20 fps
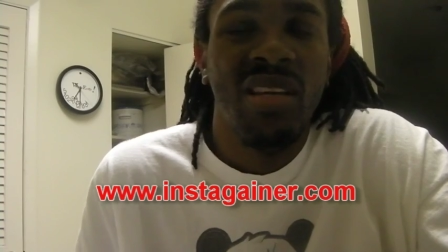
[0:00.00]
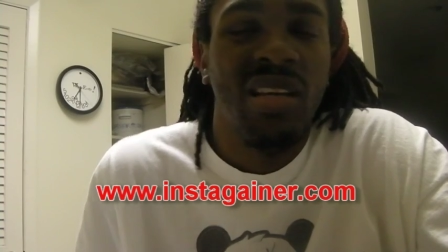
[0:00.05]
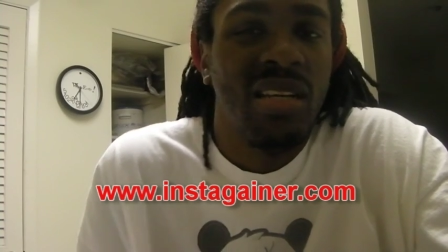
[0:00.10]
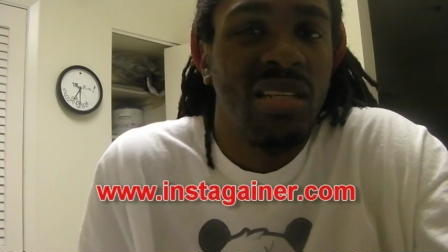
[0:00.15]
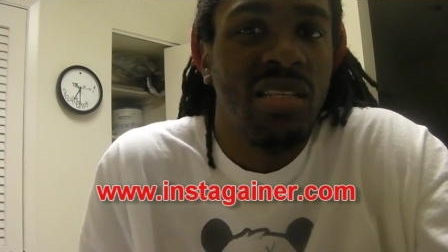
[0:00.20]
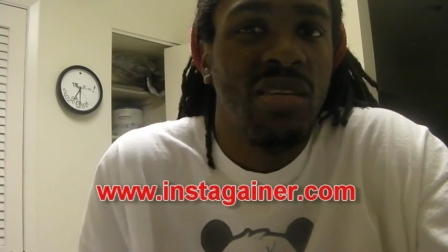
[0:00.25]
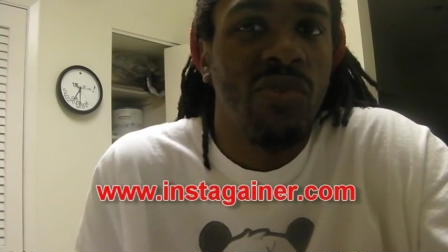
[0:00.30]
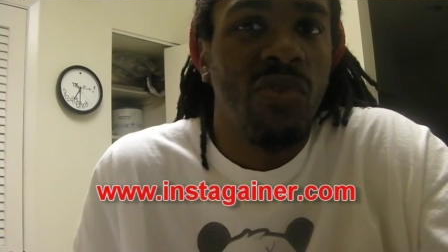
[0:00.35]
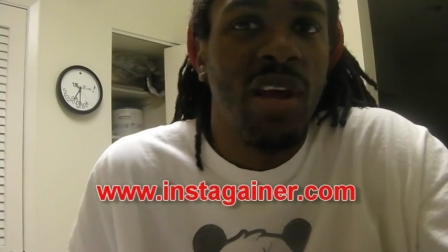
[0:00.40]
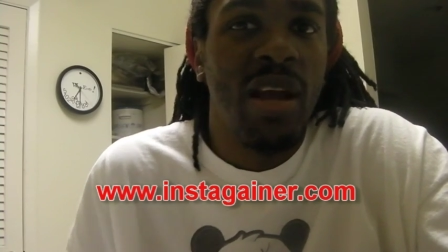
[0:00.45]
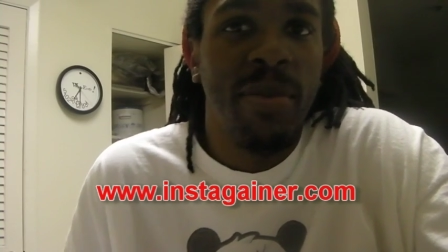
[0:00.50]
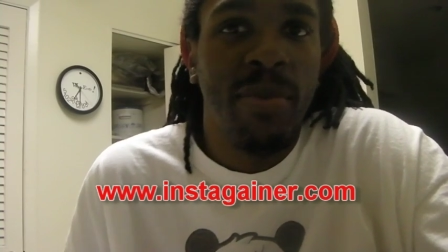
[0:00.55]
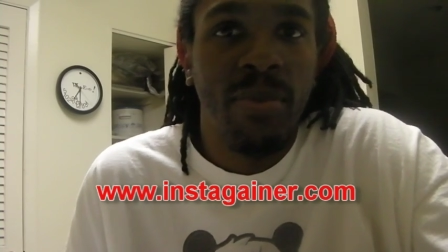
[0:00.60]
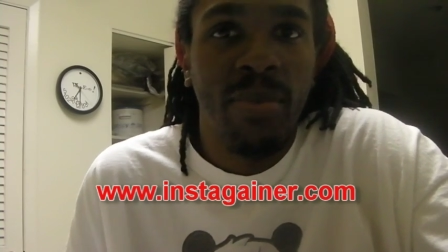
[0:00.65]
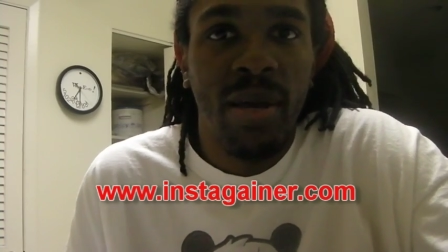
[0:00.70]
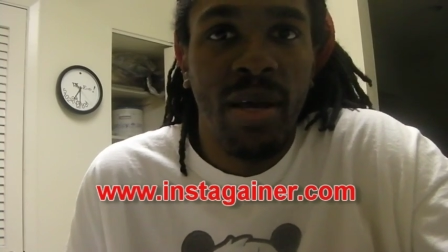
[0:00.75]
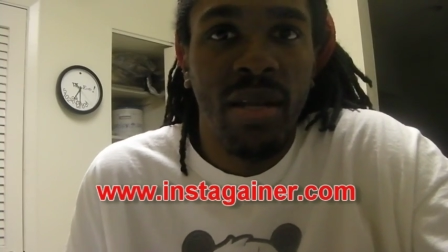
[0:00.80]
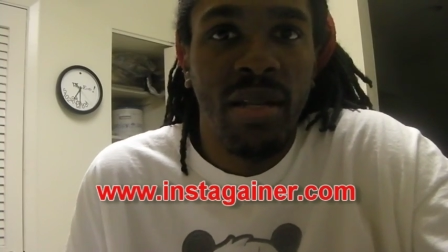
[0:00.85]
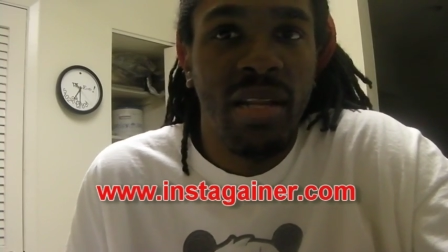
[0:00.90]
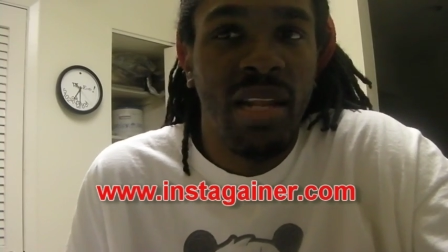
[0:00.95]
because he rap
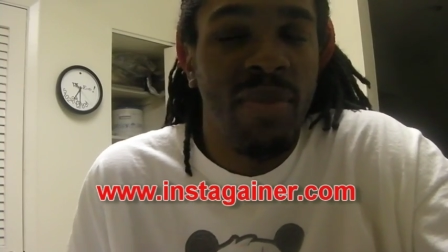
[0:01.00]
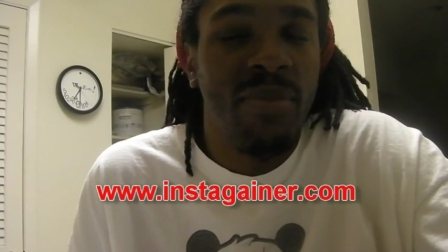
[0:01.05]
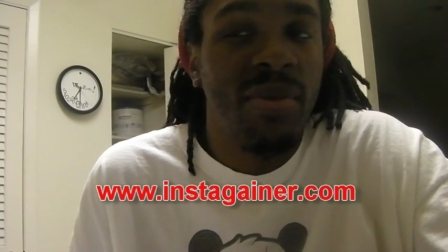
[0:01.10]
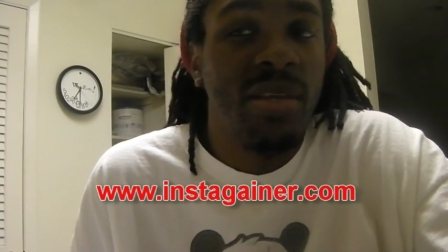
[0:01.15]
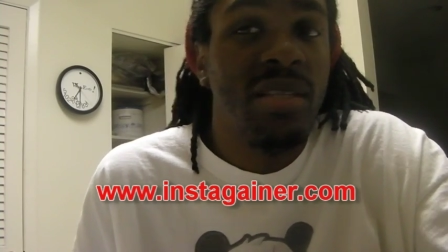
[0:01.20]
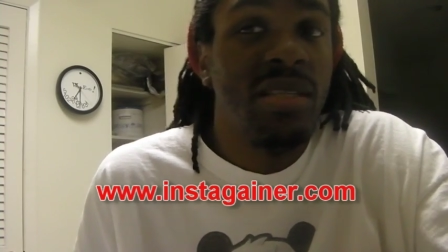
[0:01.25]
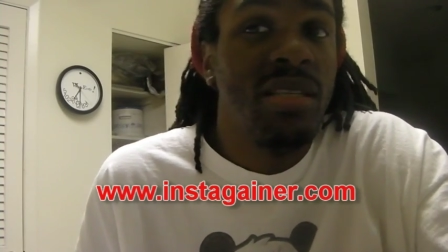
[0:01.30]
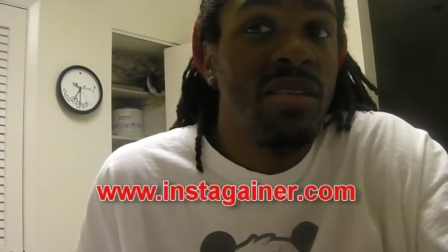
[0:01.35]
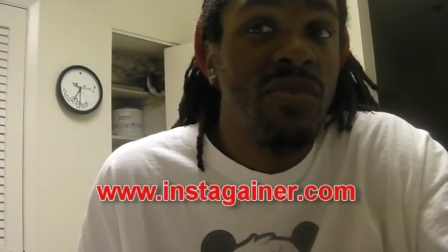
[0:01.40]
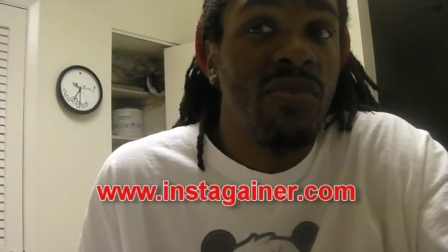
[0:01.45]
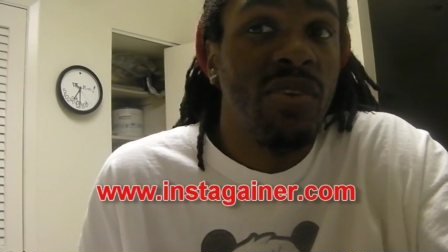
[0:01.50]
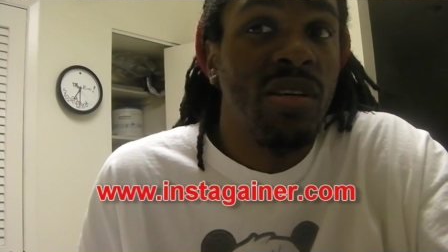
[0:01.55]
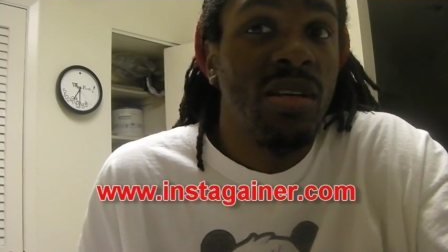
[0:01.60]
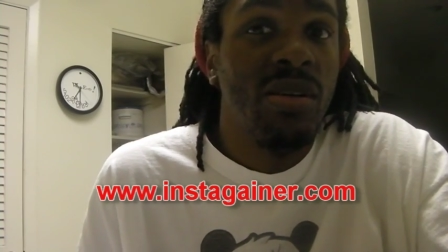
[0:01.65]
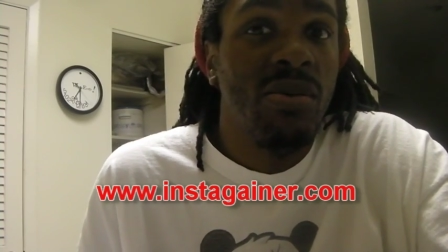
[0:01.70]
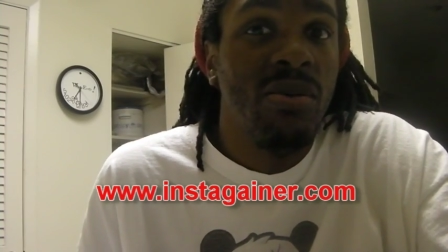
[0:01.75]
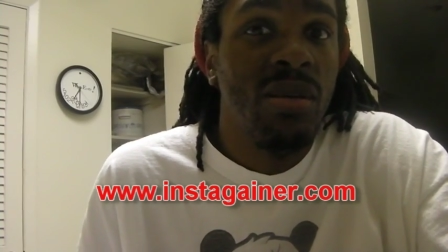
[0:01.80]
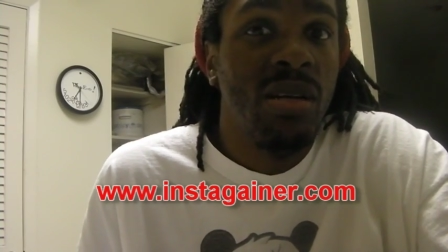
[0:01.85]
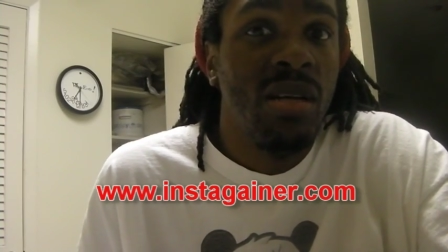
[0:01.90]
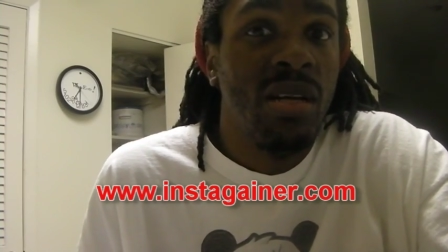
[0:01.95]
about it, that means he
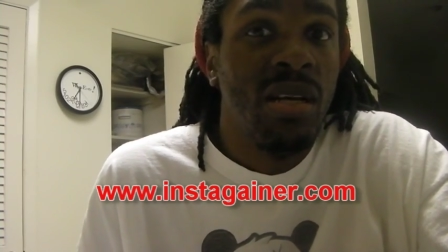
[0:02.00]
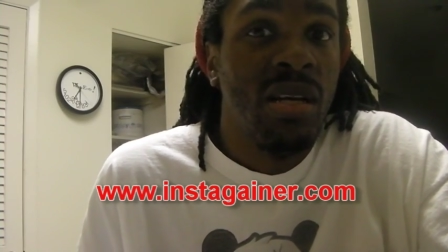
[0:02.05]
real.